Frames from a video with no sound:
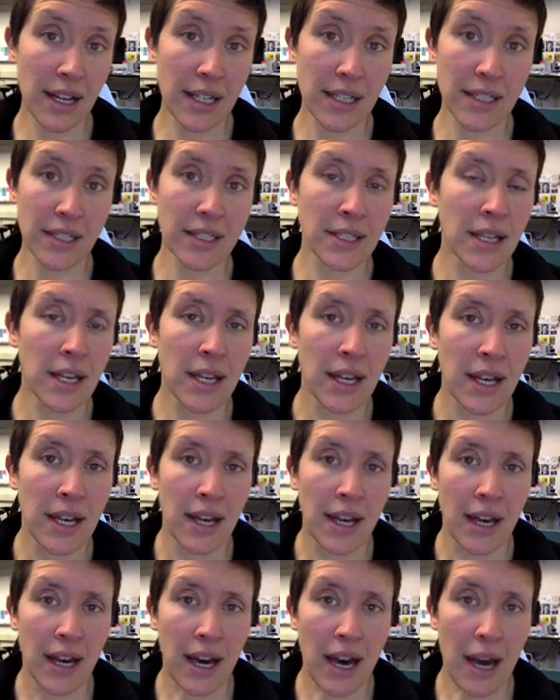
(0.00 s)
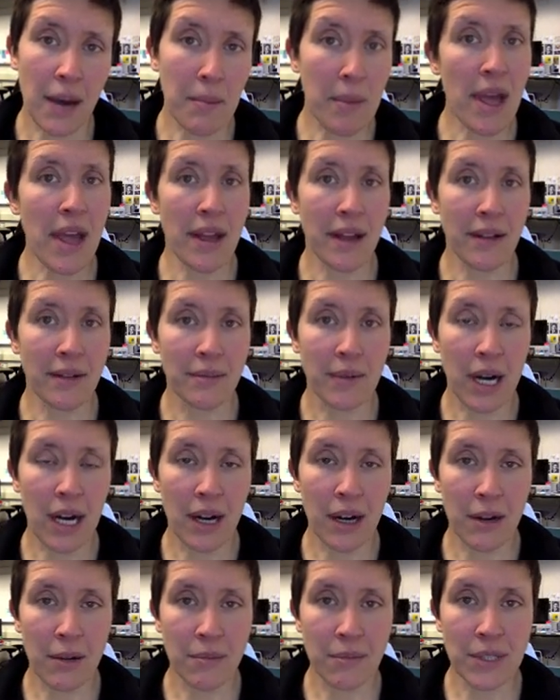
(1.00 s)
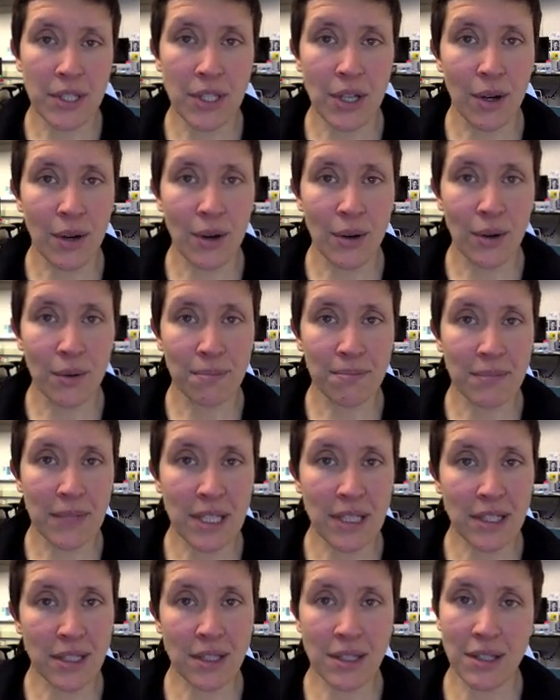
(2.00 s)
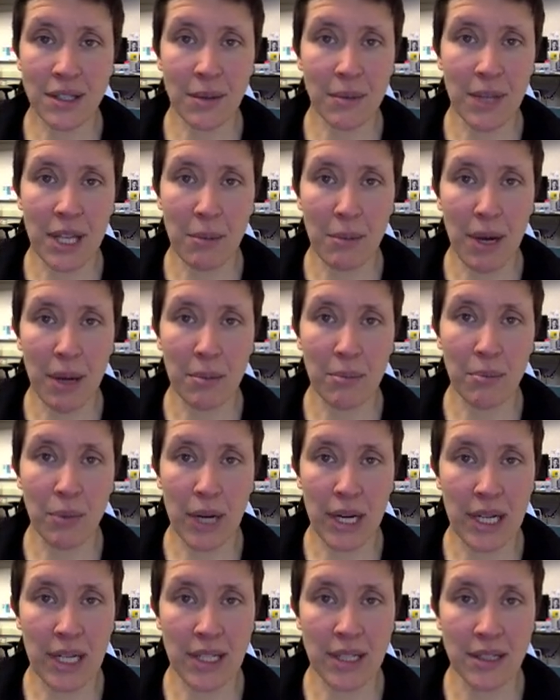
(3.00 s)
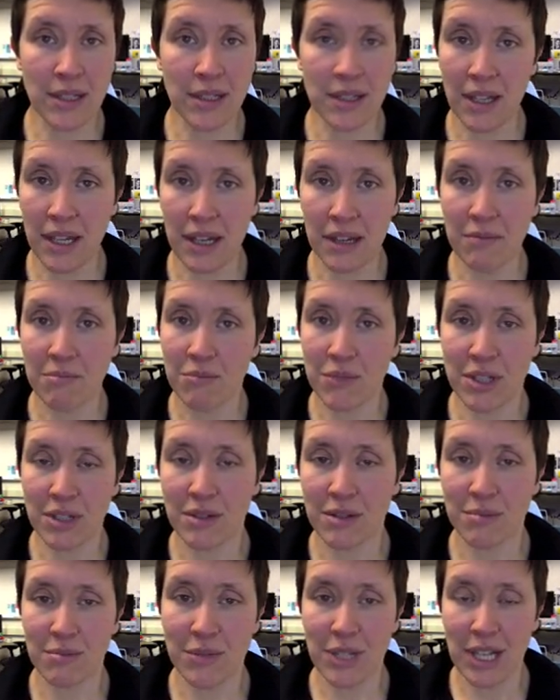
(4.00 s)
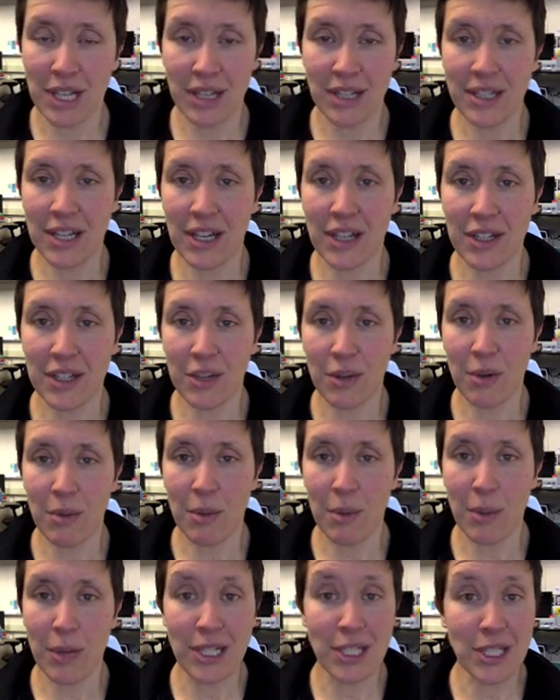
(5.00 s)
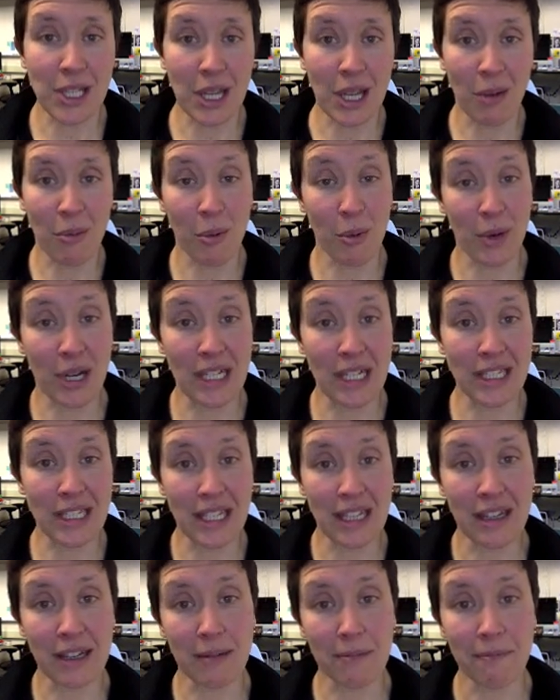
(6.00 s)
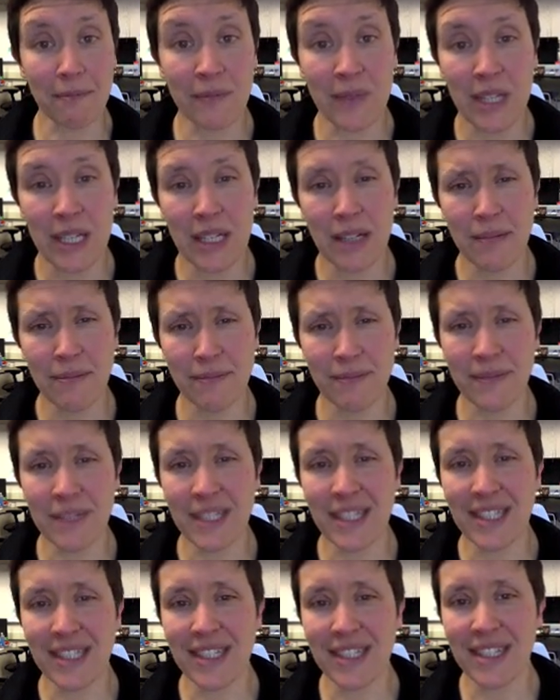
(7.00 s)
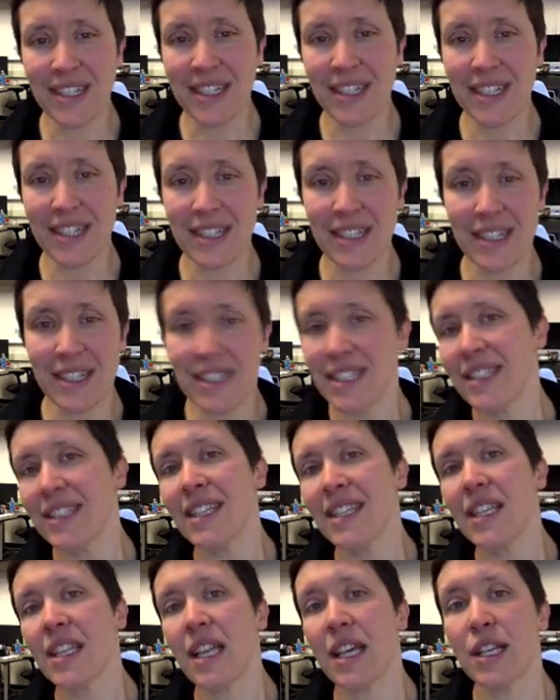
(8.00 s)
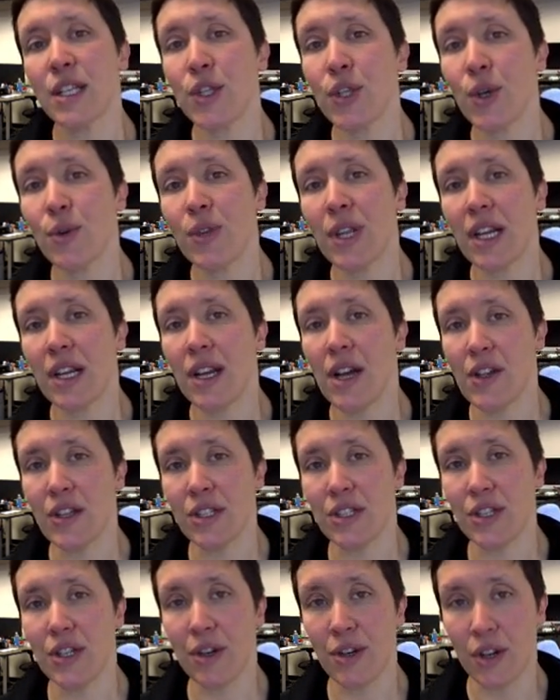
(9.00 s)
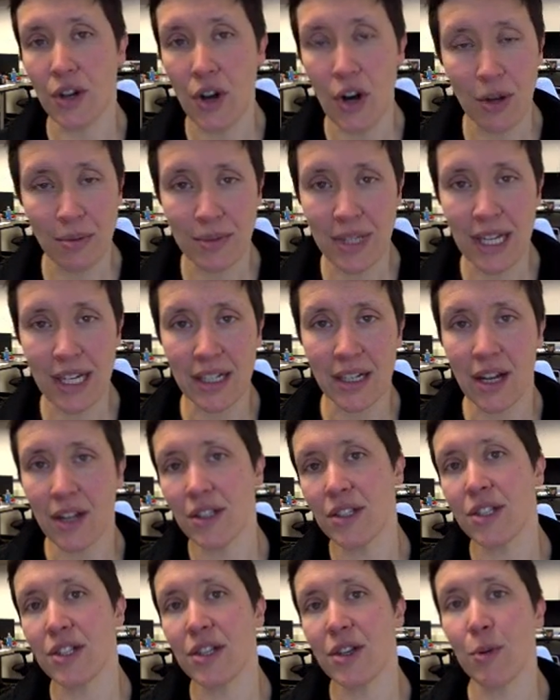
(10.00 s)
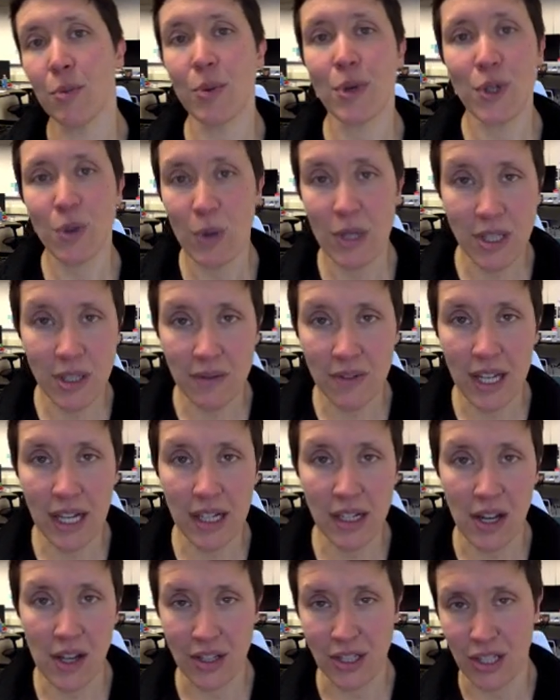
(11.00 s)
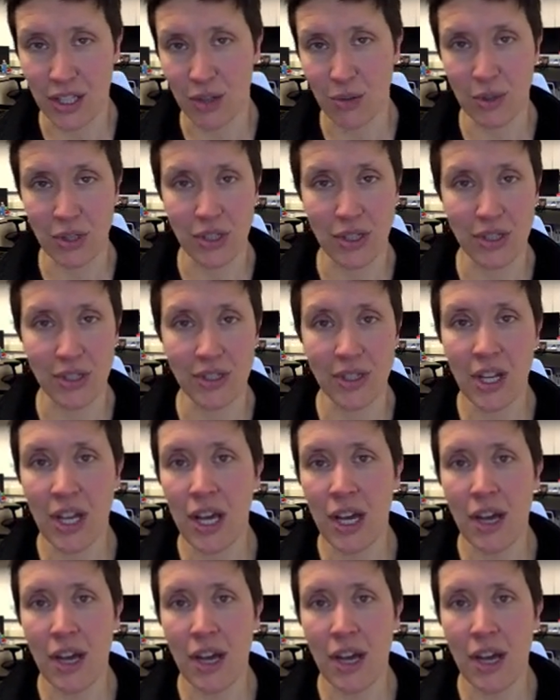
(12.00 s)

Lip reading: Because I may. So this is something my brain is like just telling you what my brain's thinking. My brain's thinking, this isn't like slow technology or calm technology or persuasive technology, which is